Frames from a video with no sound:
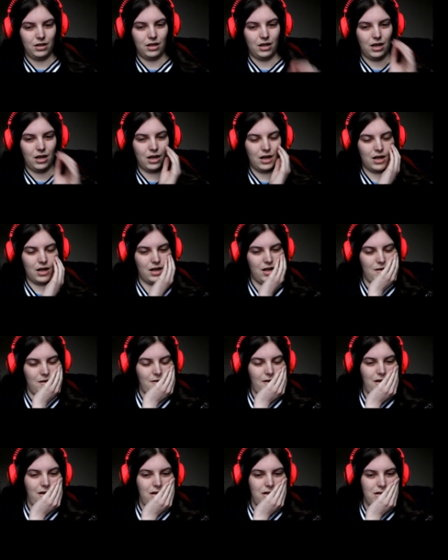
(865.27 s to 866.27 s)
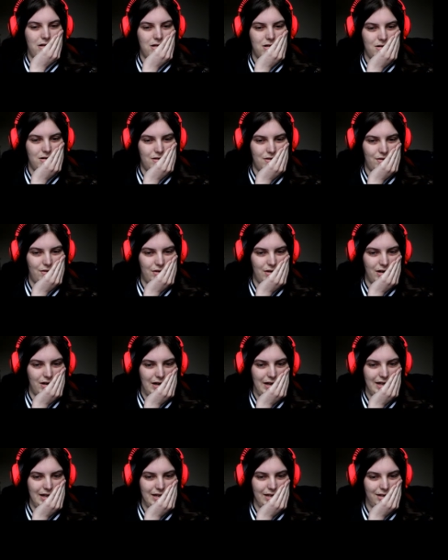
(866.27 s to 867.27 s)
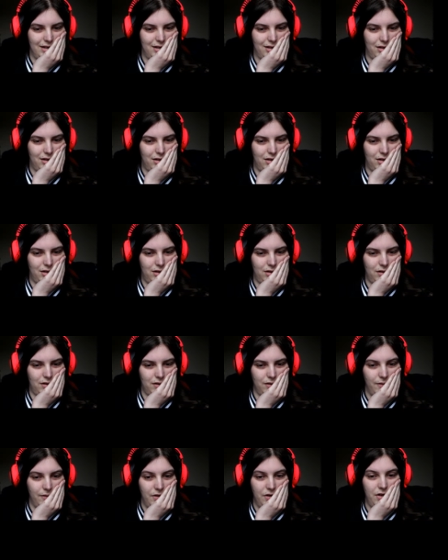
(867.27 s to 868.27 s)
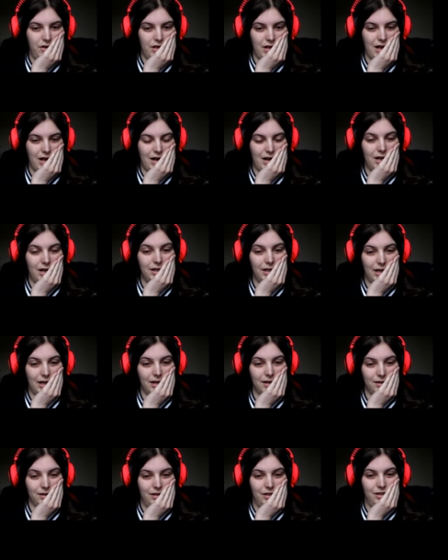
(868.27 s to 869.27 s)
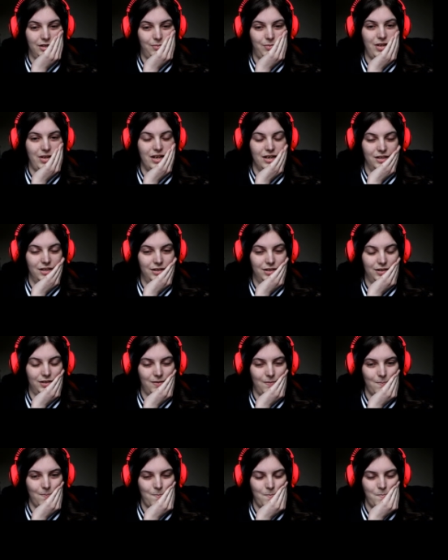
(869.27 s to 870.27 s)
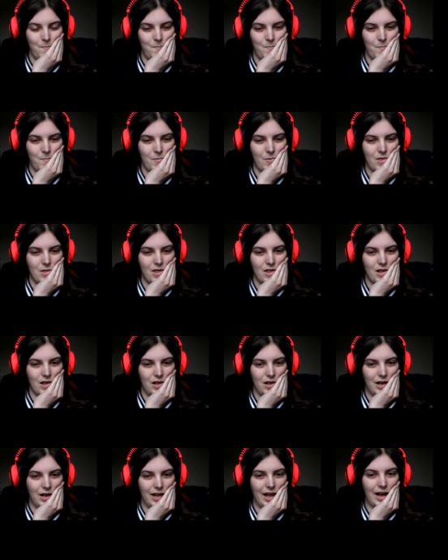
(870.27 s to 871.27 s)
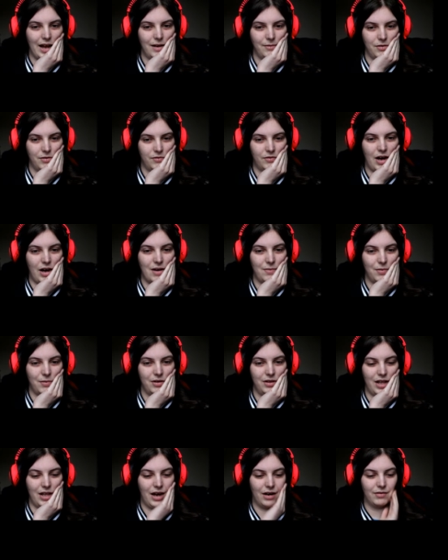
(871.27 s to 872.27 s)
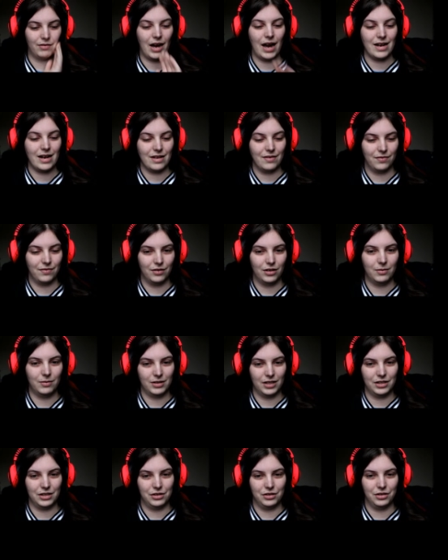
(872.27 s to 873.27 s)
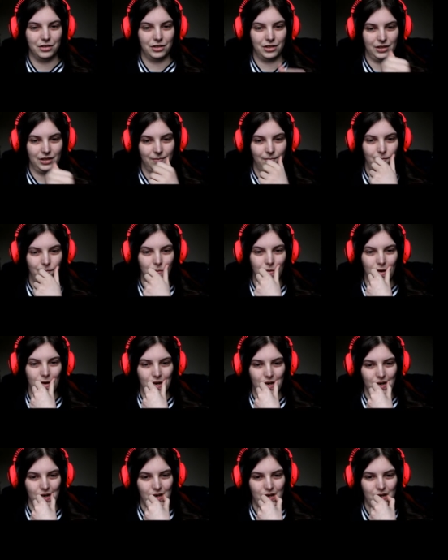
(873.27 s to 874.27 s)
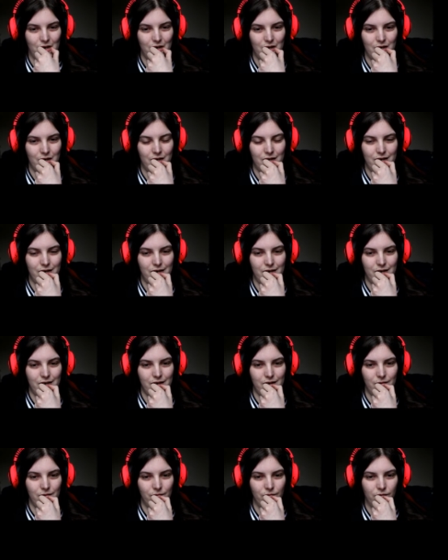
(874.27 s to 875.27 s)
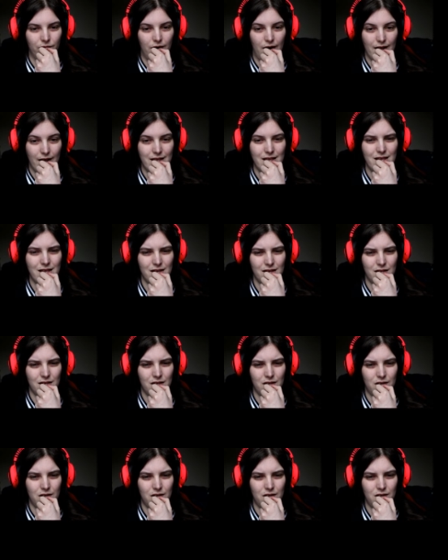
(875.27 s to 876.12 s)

Ah, uh, right. If I do that, that disappears. I can't have the red one there ready for it because it just doesn't work. Right?